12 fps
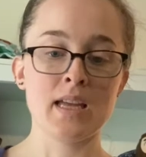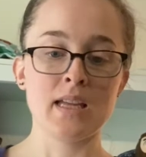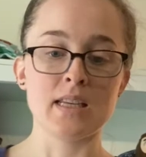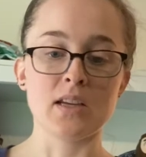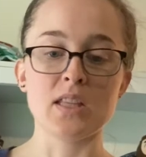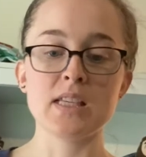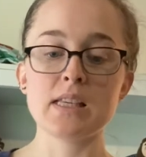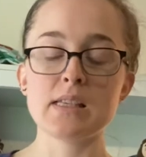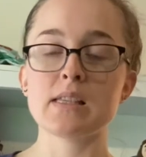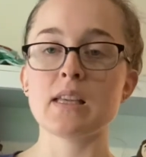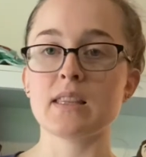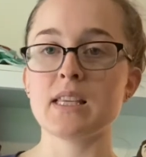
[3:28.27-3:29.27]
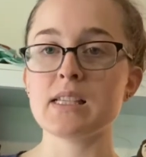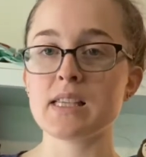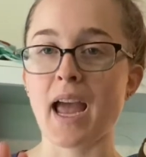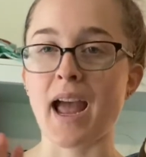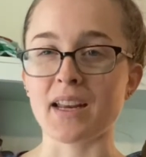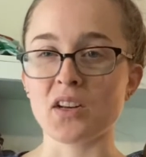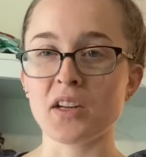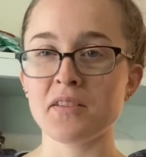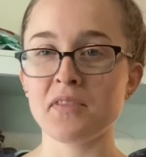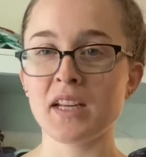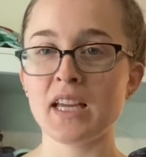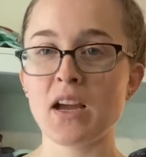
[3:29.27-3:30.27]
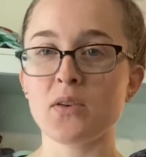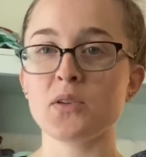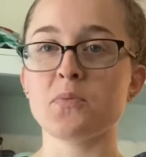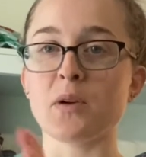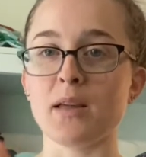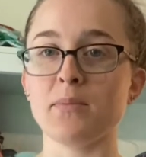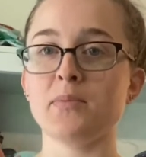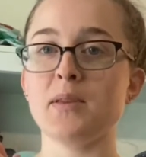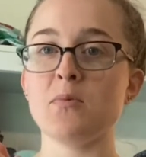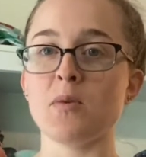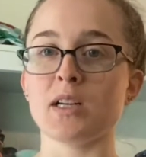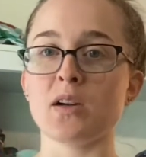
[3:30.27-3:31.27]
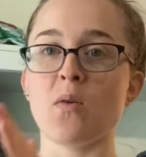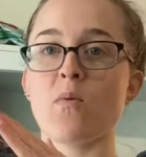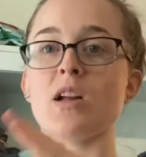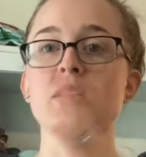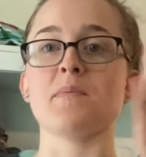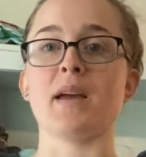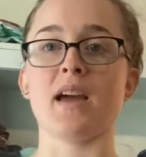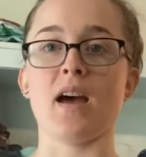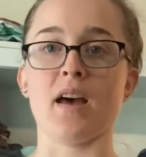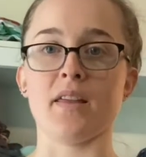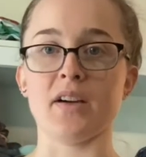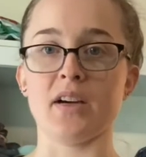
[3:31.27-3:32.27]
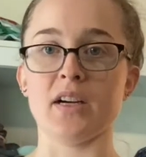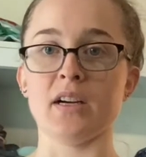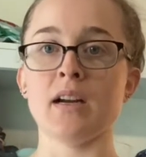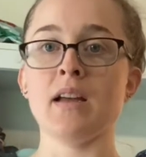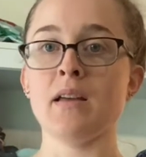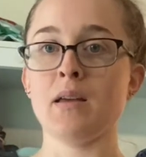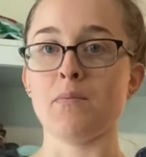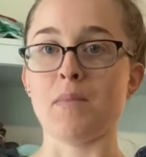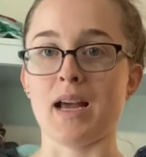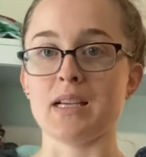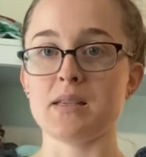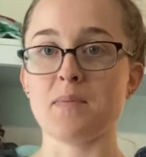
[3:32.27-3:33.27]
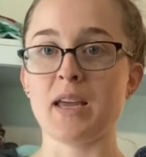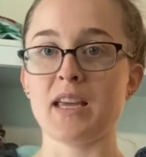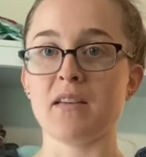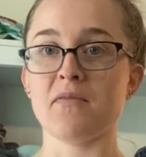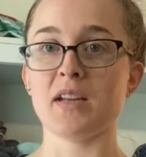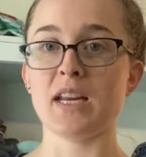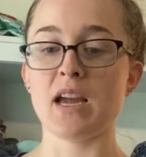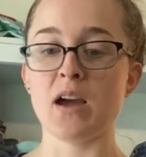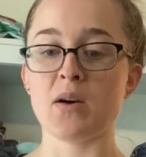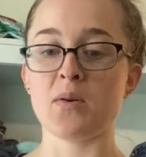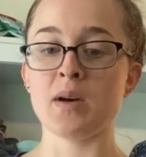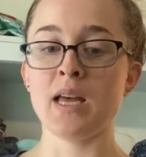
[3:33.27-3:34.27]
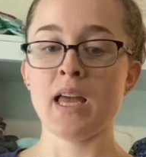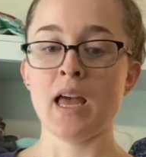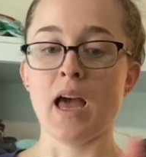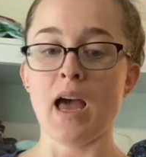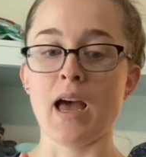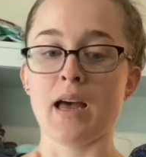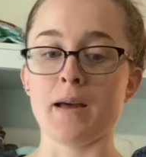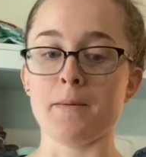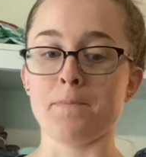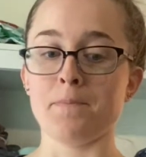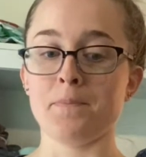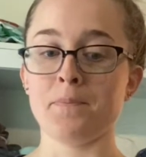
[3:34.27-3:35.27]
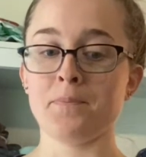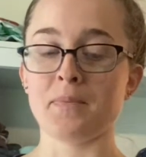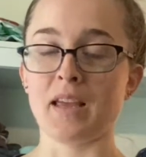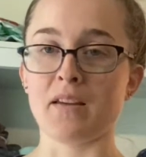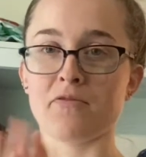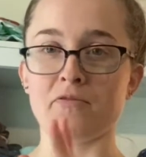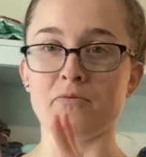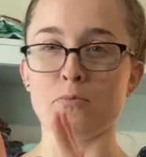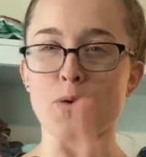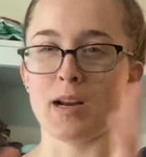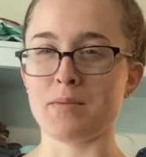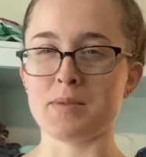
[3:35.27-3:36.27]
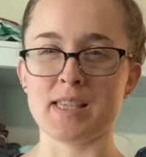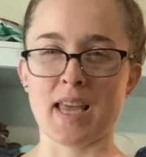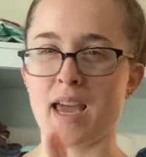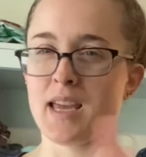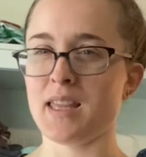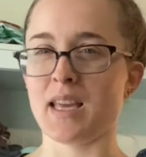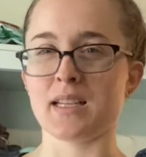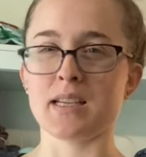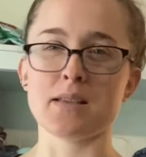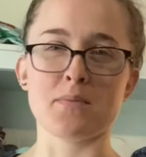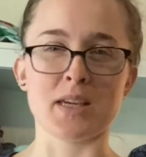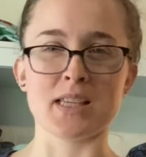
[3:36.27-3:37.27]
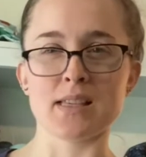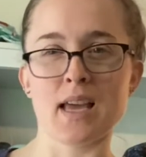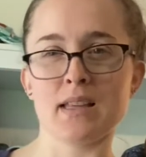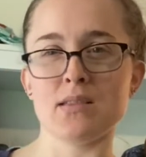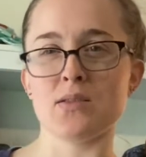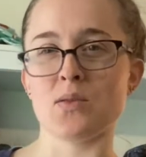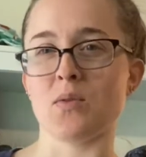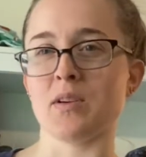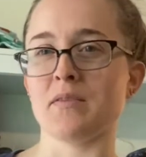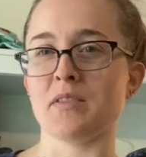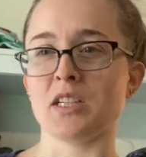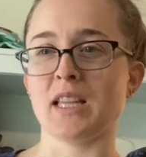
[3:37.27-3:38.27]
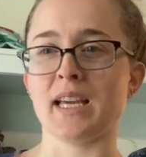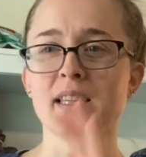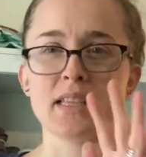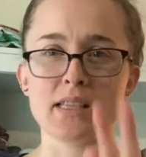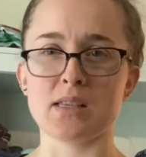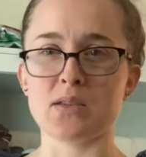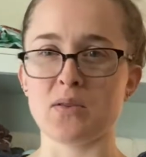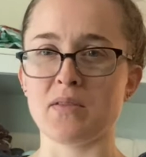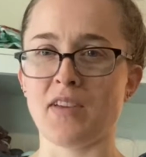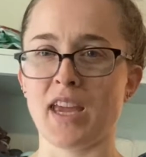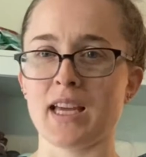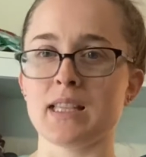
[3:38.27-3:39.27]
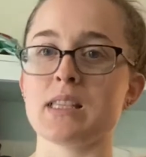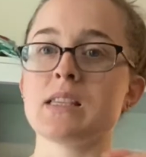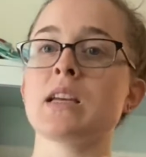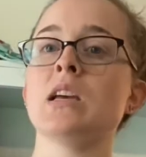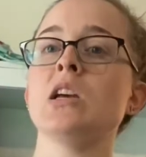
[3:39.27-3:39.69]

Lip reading: Now this add-on video, you probably want to go watch my other mask making video if what I'm saying doesn't make sense, or if you're like, this is too advanced.